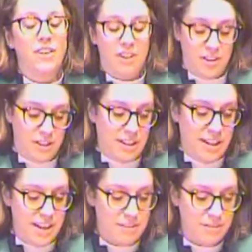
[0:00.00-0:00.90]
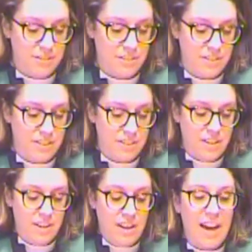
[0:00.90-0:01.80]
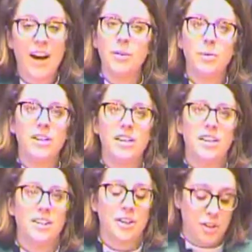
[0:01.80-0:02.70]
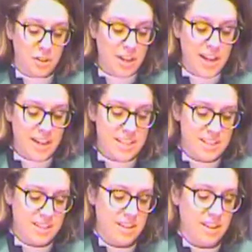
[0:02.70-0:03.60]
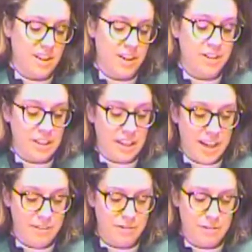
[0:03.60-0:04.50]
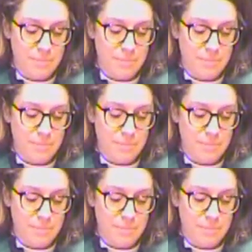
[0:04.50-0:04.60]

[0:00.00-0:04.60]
a good life? How do we create a good life?